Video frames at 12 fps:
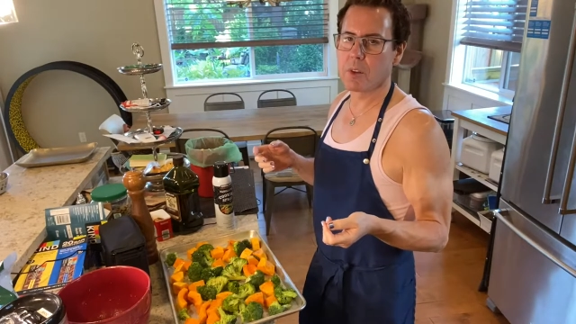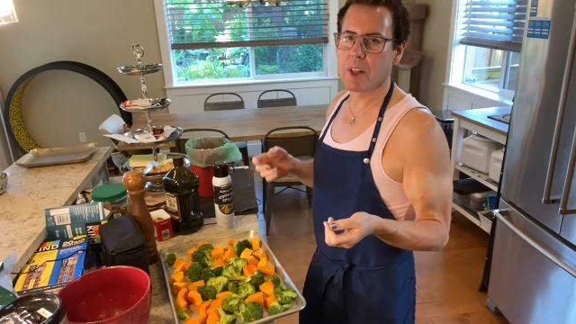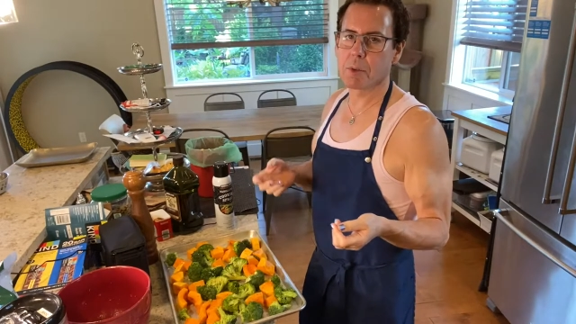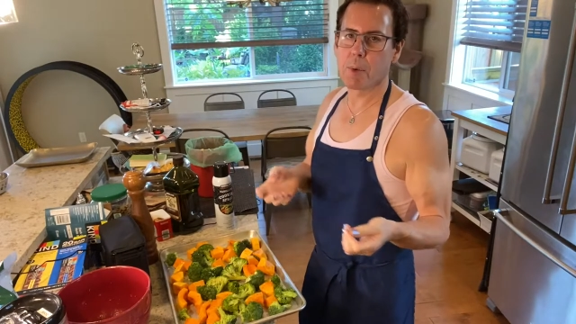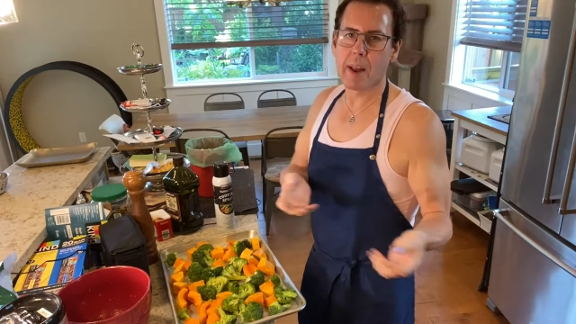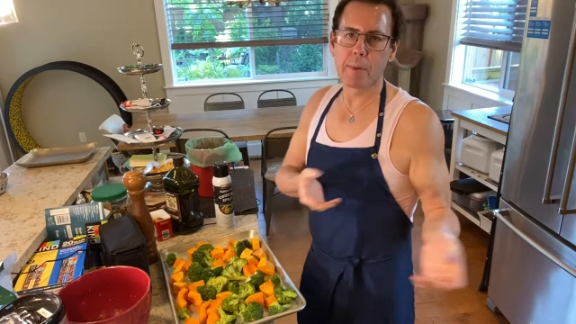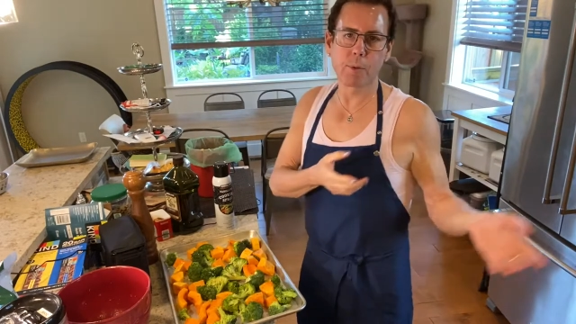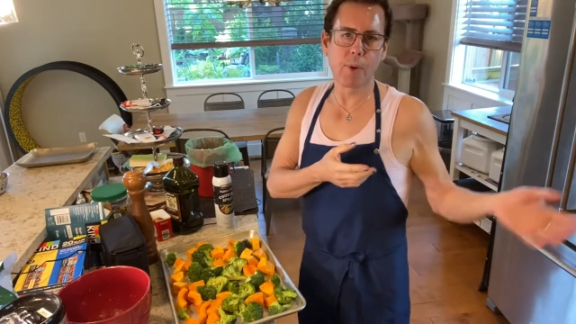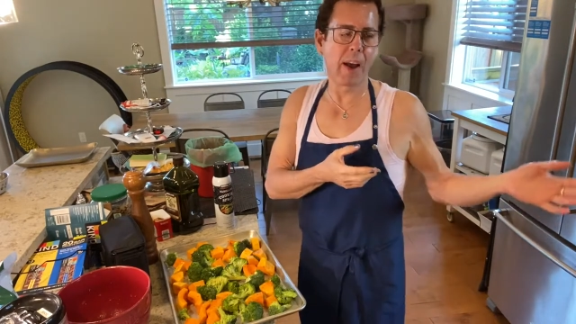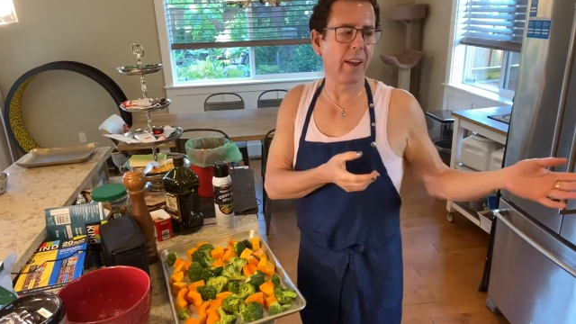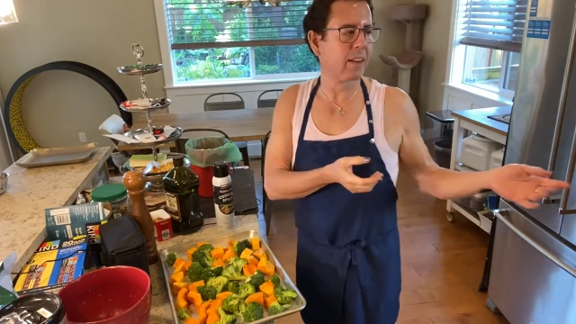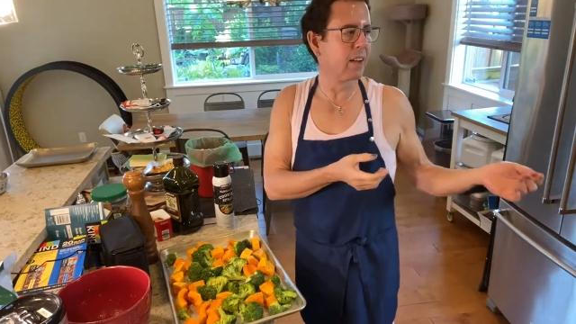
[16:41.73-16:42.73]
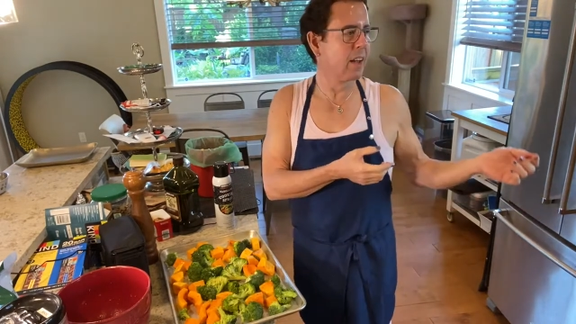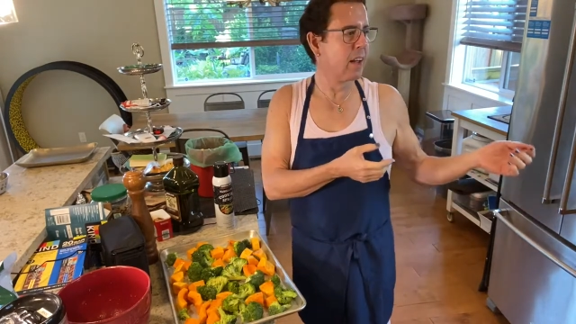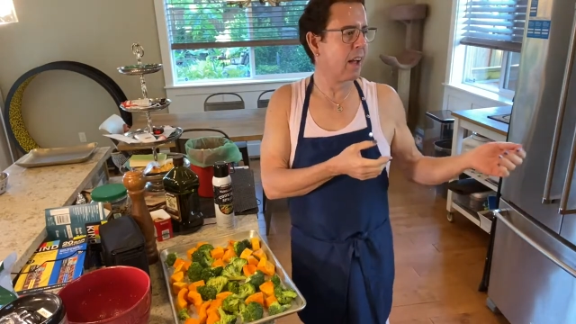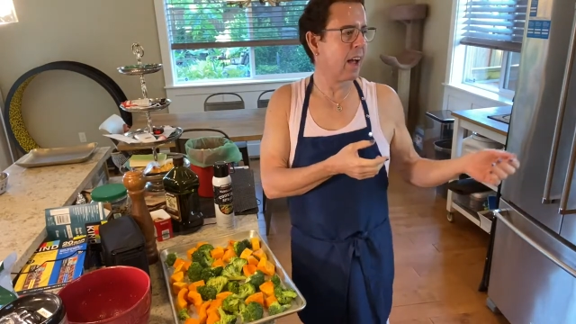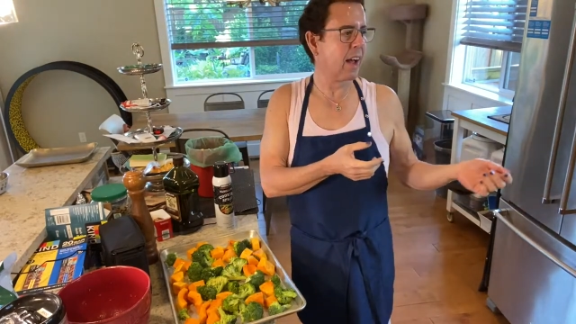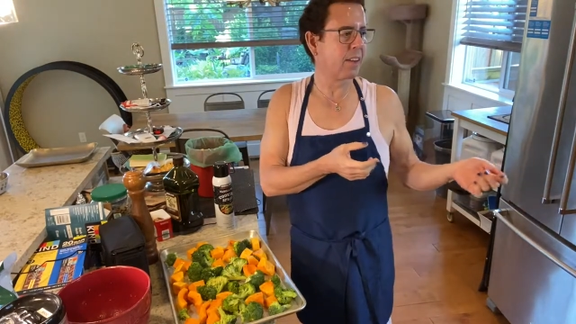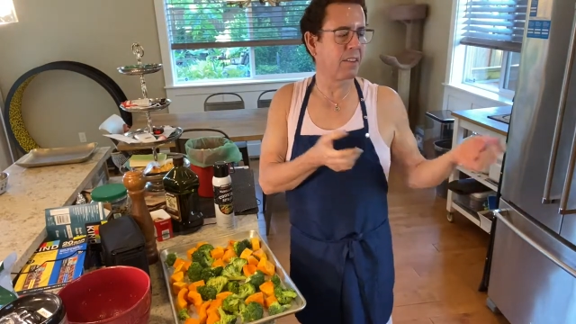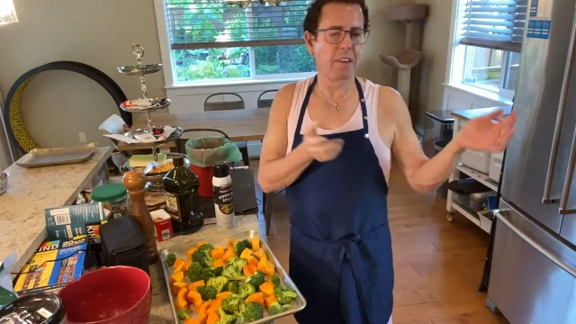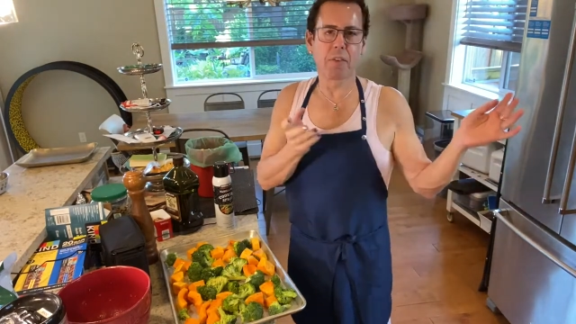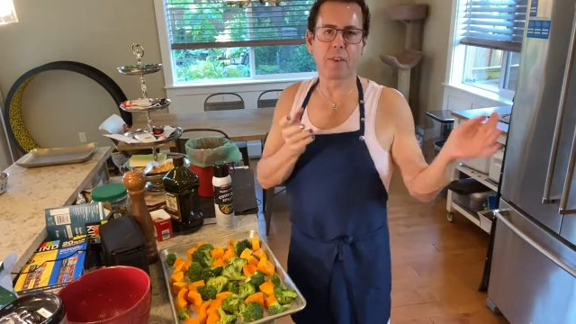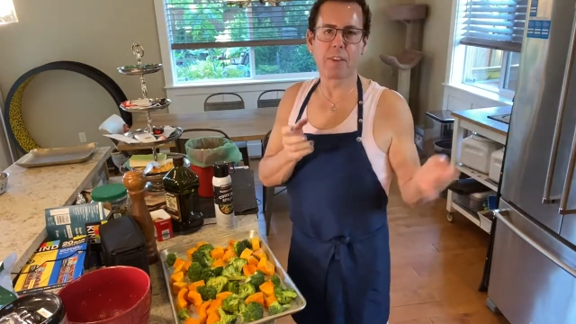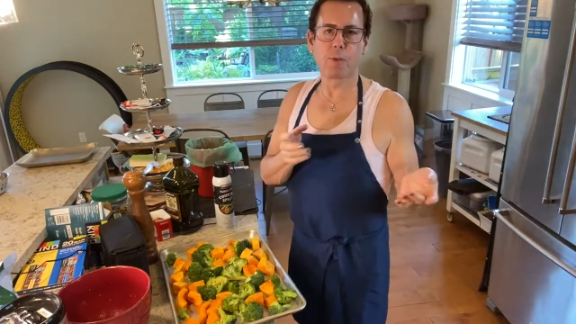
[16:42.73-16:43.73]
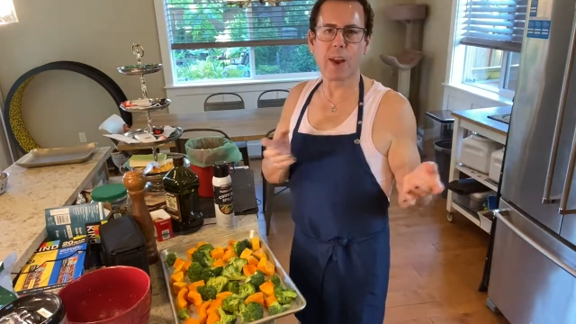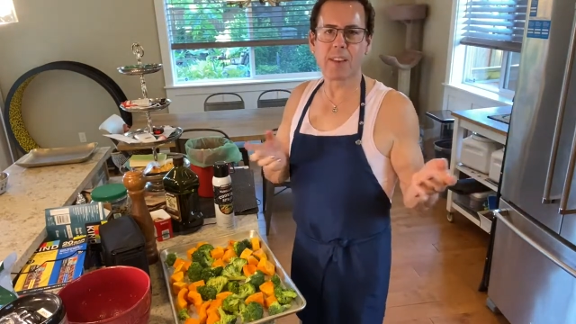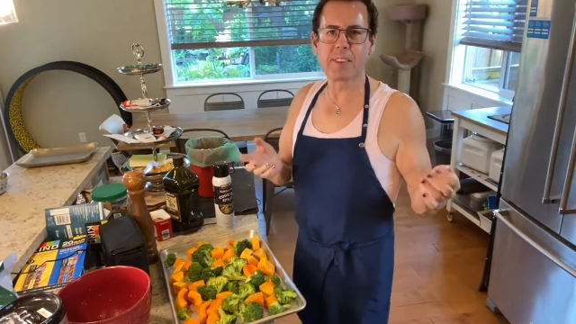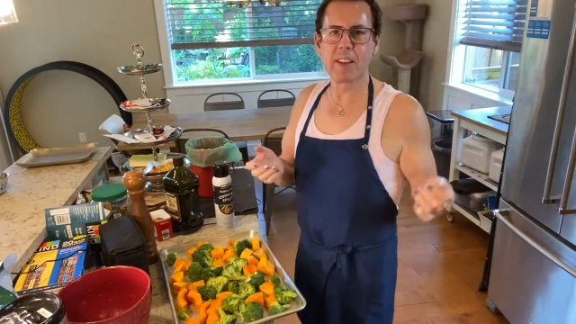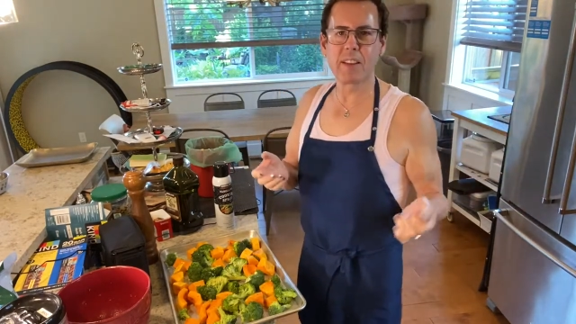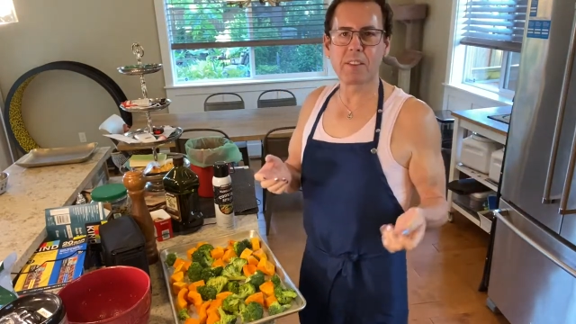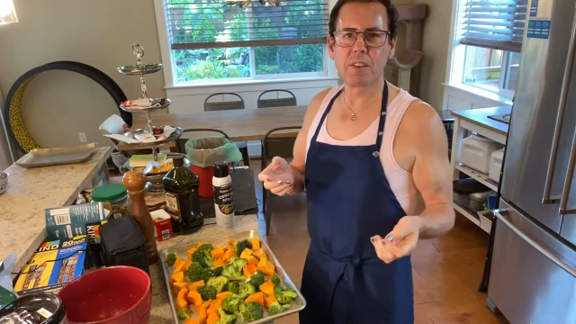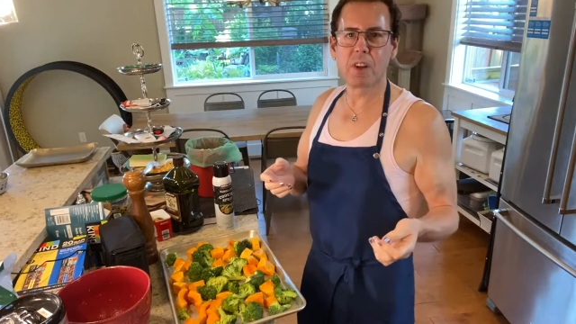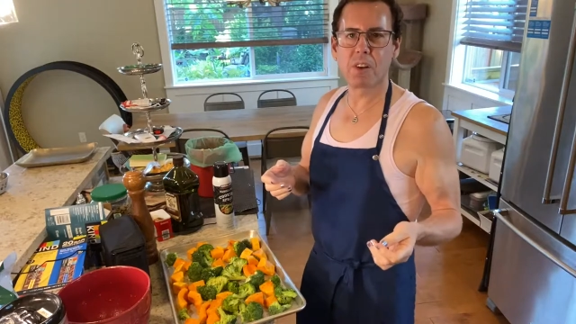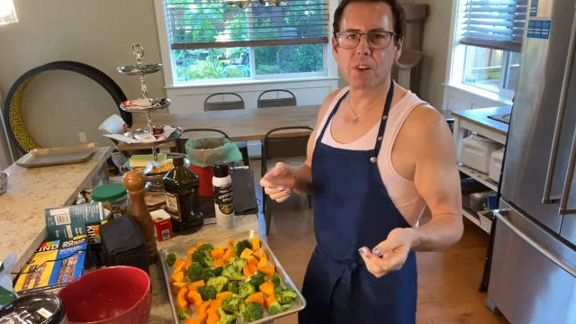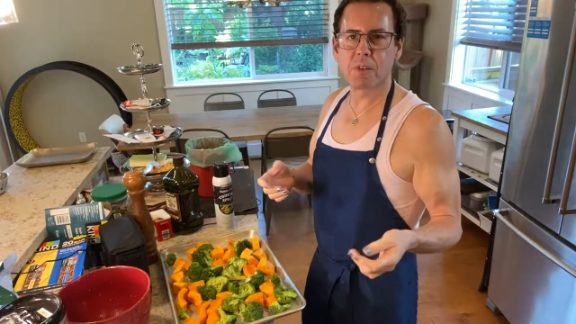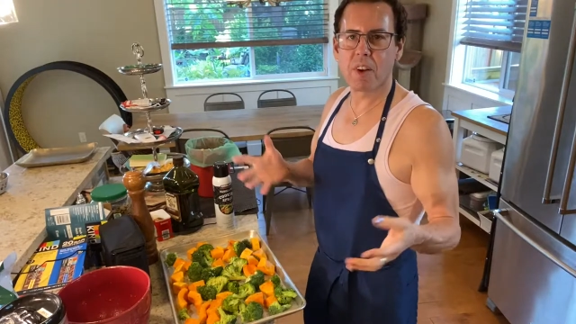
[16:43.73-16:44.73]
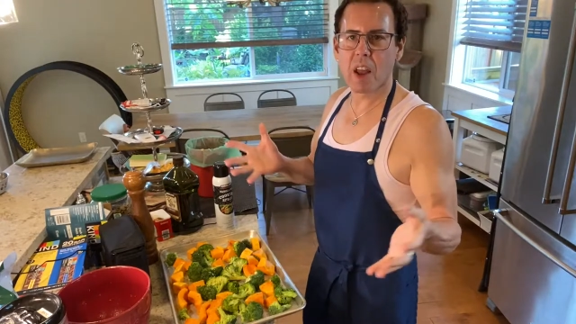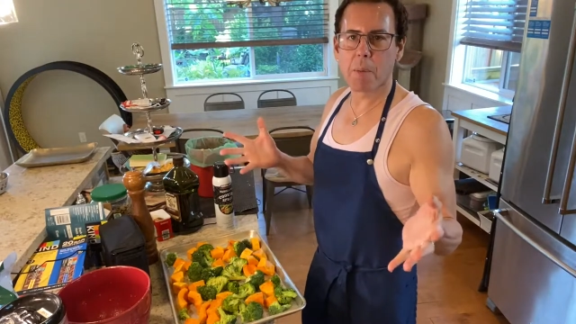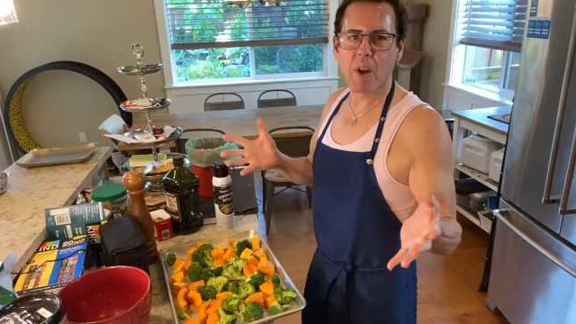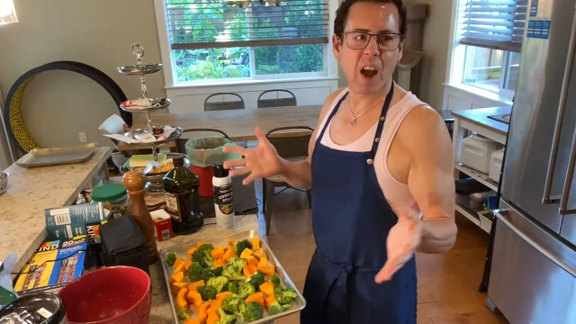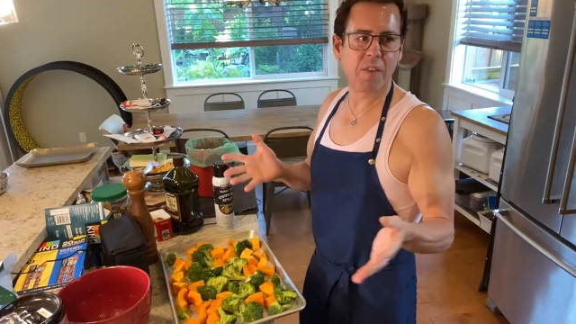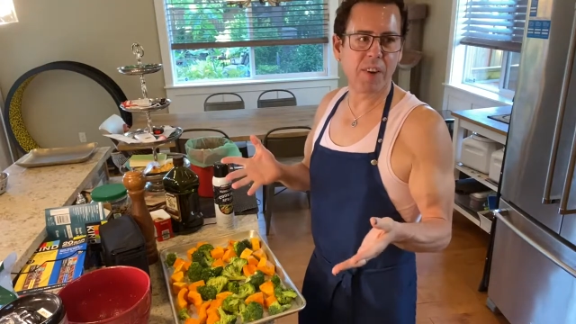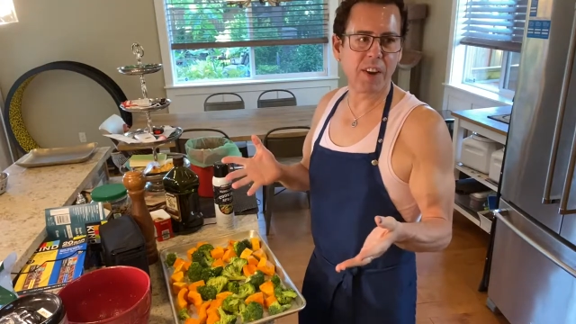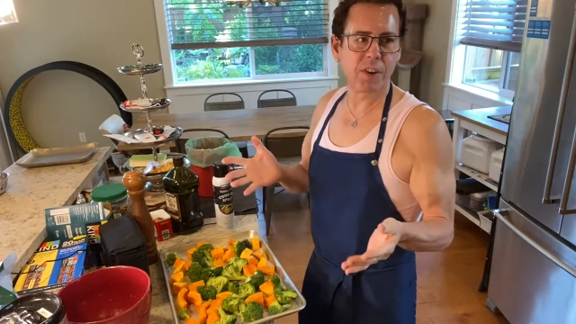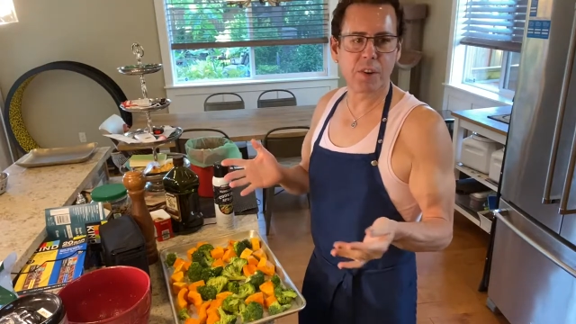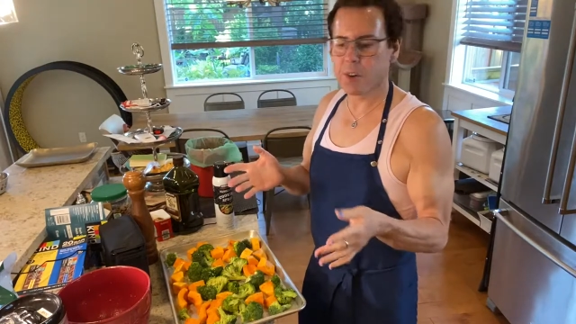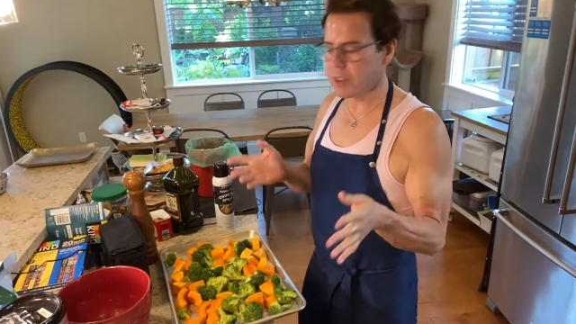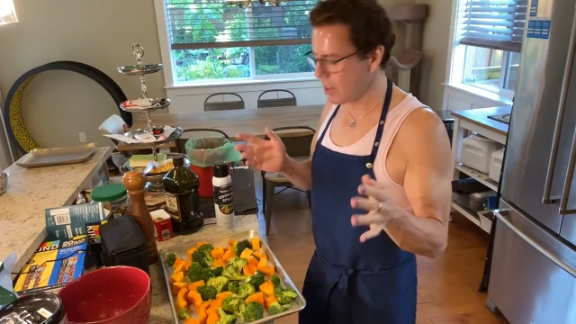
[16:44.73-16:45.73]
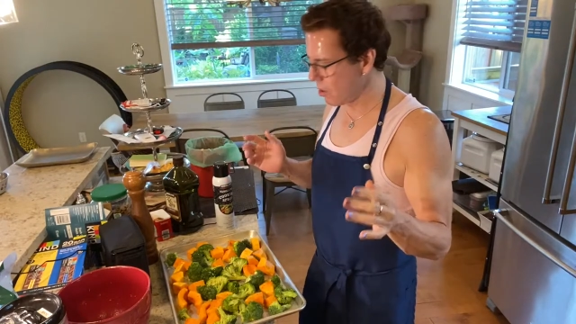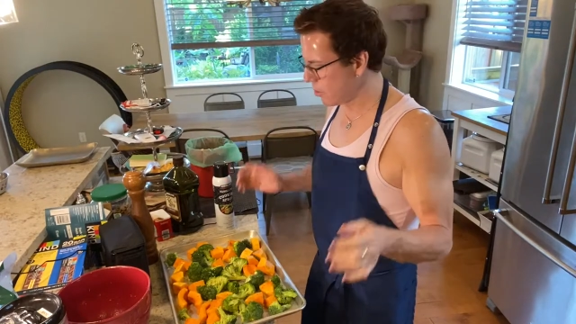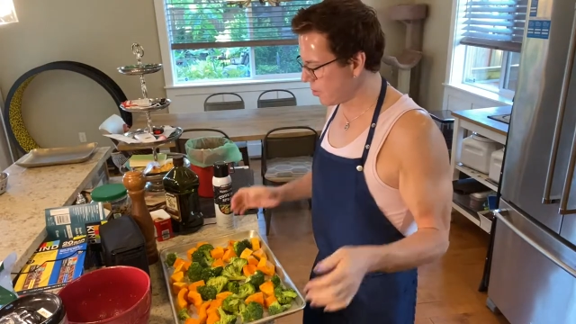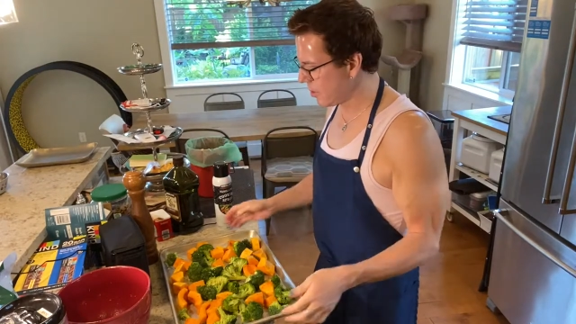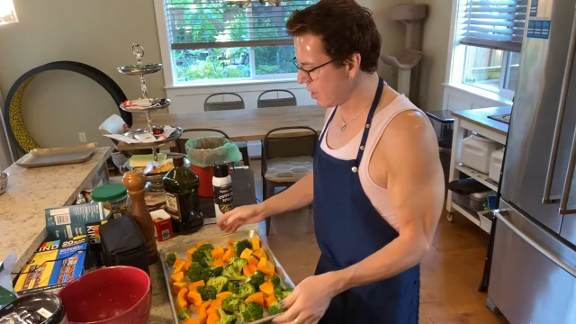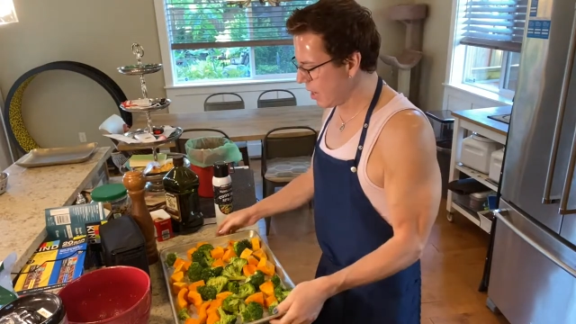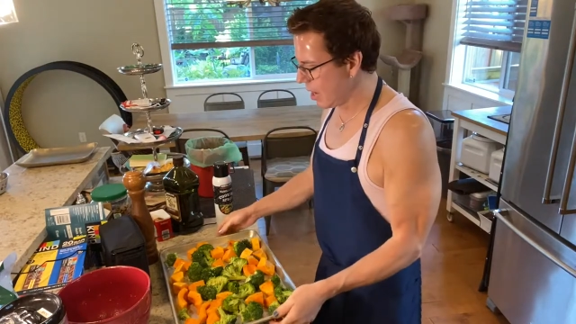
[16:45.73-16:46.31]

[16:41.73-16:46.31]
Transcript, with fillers: That's why I'm trying uh, the different dressings, you know, just be adventurous and just,